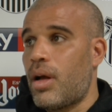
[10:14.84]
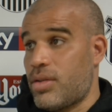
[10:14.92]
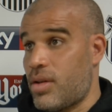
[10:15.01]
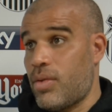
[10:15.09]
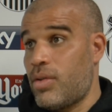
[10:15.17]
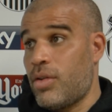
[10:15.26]
I
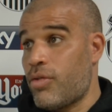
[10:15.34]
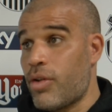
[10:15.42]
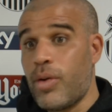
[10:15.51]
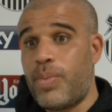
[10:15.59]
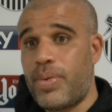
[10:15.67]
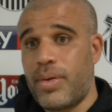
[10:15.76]
told the
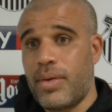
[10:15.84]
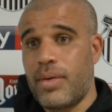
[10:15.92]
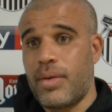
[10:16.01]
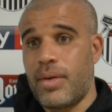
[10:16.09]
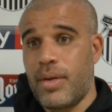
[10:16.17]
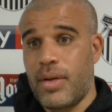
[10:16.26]
group,
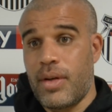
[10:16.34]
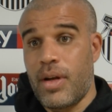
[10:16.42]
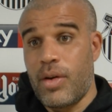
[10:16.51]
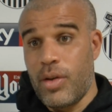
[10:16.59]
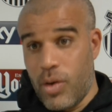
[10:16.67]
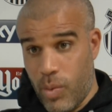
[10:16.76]
you
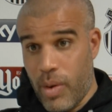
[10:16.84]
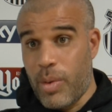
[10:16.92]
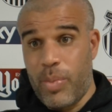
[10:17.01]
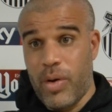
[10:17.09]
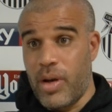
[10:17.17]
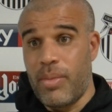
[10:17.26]
know, you look when
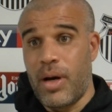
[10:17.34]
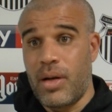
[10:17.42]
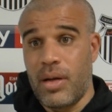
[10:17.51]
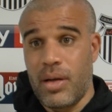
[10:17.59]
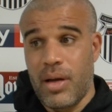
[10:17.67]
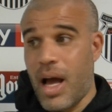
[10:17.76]
we put him
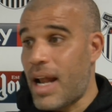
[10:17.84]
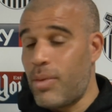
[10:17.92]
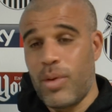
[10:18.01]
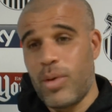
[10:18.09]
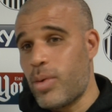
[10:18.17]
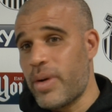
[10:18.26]
on, Addy
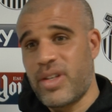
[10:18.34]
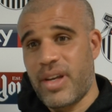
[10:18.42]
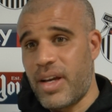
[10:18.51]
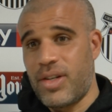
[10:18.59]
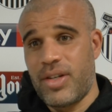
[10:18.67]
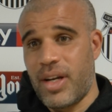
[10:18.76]
will always
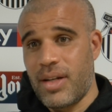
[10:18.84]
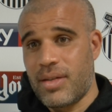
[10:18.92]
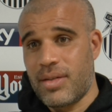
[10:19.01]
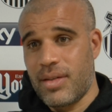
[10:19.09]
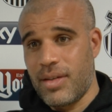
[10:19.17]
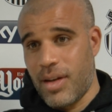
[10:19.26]
get a chance.